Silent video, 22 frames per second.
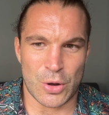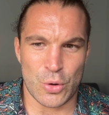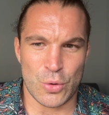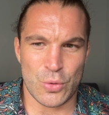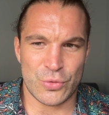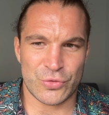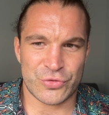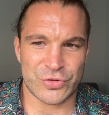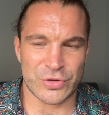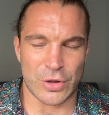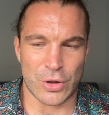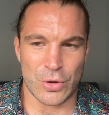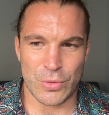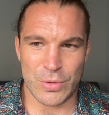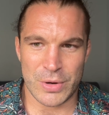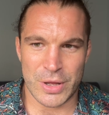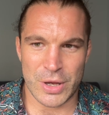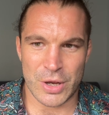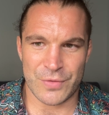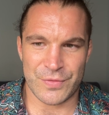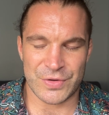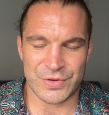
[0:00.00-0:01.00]
slowly
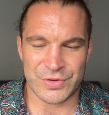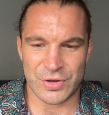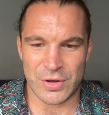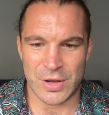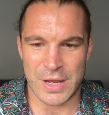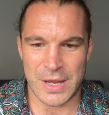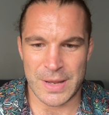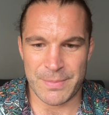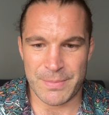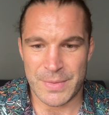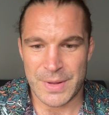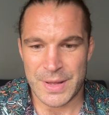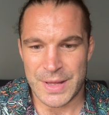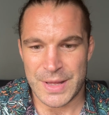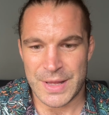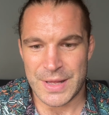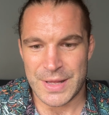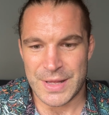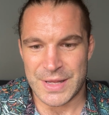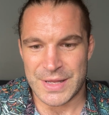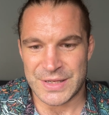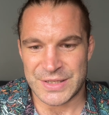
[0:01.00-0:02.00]
over time
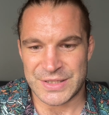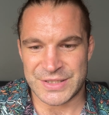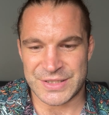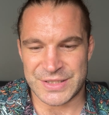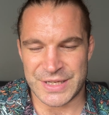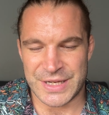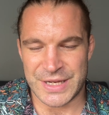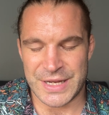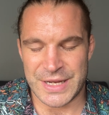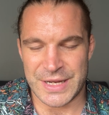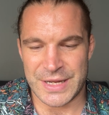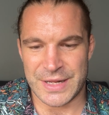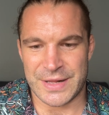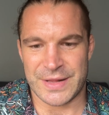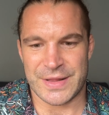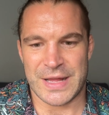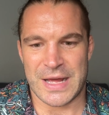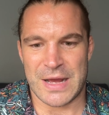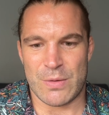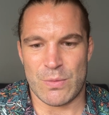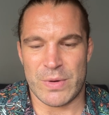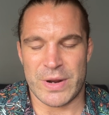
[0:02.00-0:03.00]
see
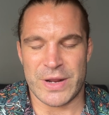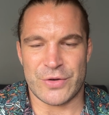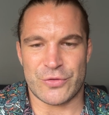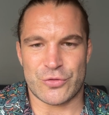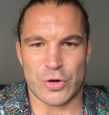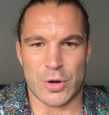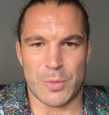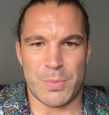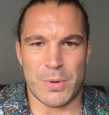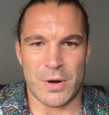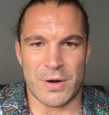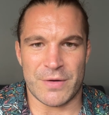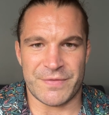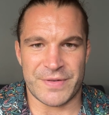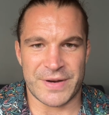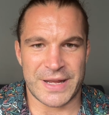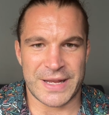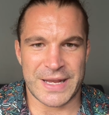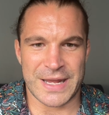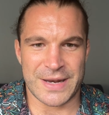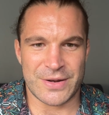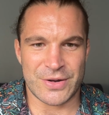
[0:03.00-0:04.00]
that weight drop off. And
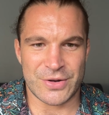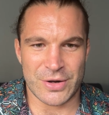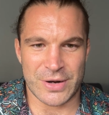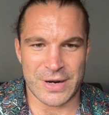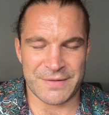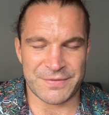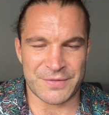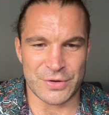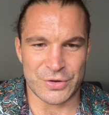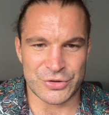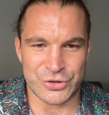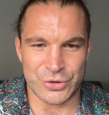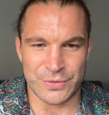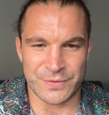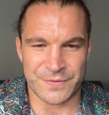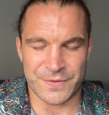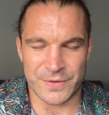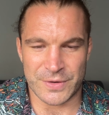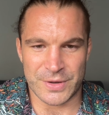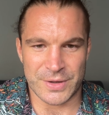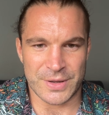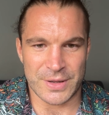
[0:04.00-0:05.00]
again, you don't have to shoot
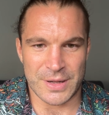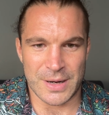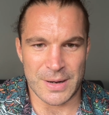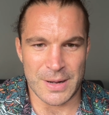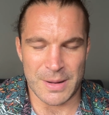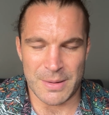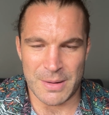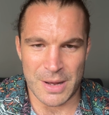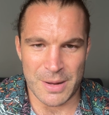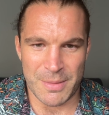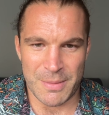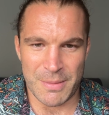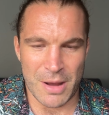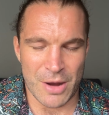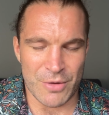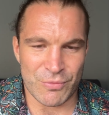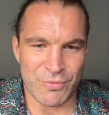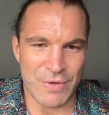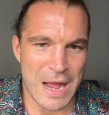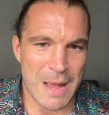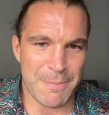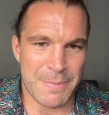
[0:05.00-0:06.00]
for a
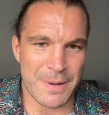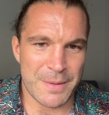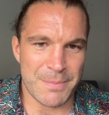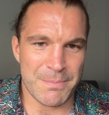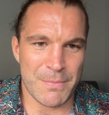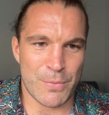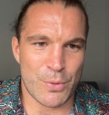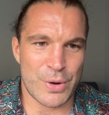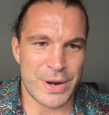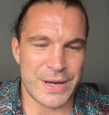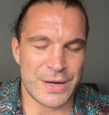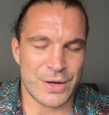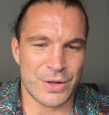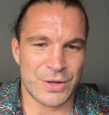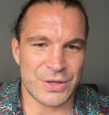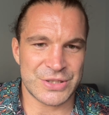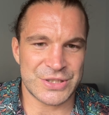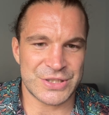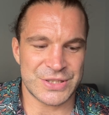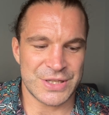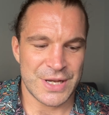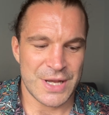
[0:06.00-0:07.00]
rapid weight
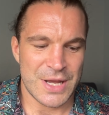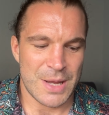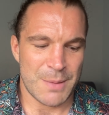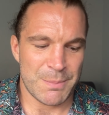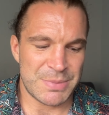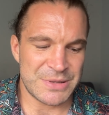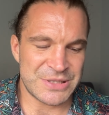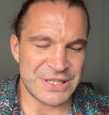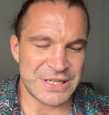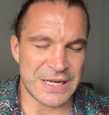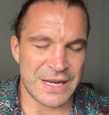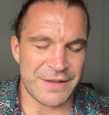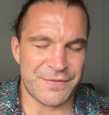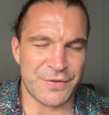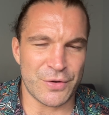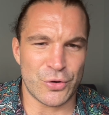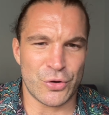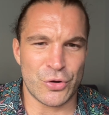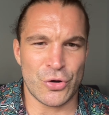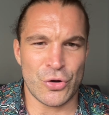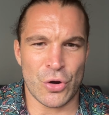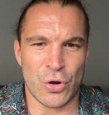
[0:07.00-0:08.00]
loss, particularly if you're
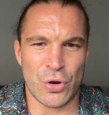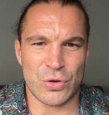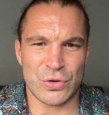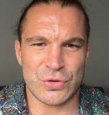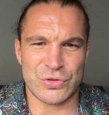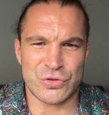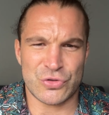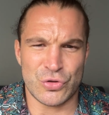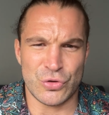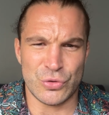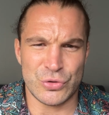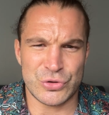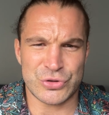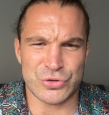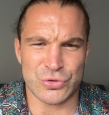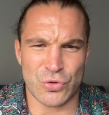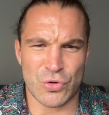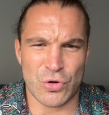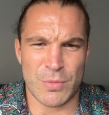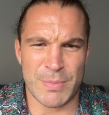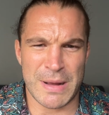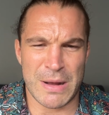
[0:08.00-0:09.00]
not too
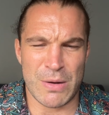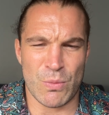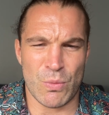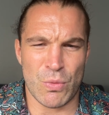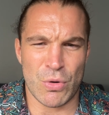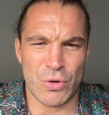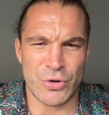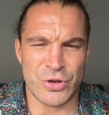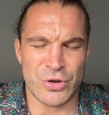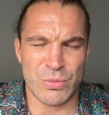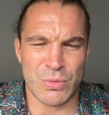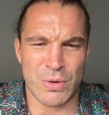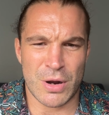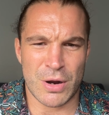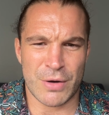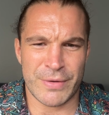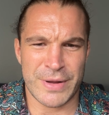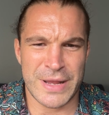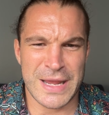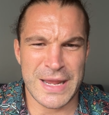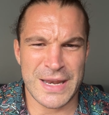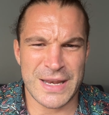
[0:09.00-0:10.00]
sure about what you
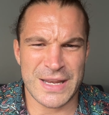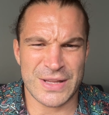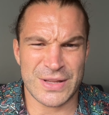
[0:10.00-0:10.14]
are eating.